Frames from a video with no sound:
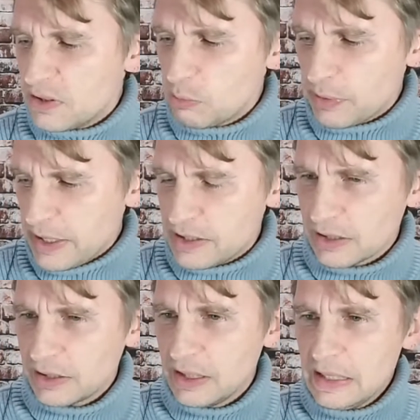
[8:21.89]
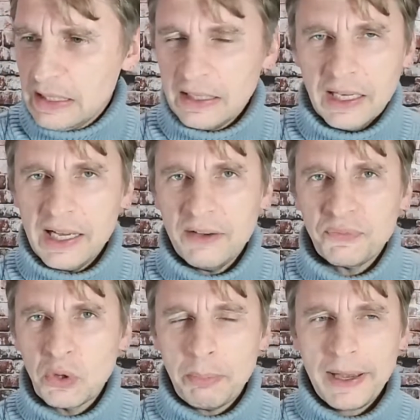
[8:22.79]
Surprisingly,
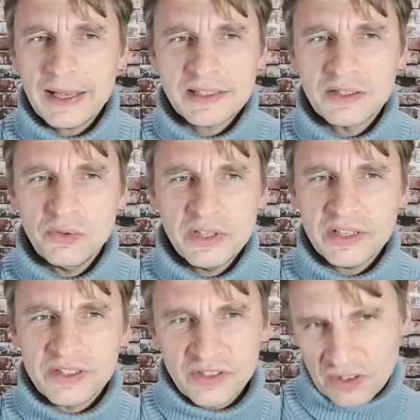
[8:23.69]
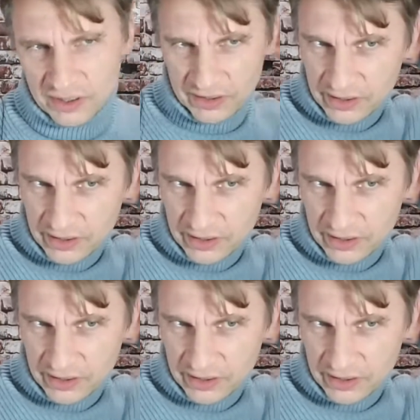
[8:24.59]
for the past 2 years,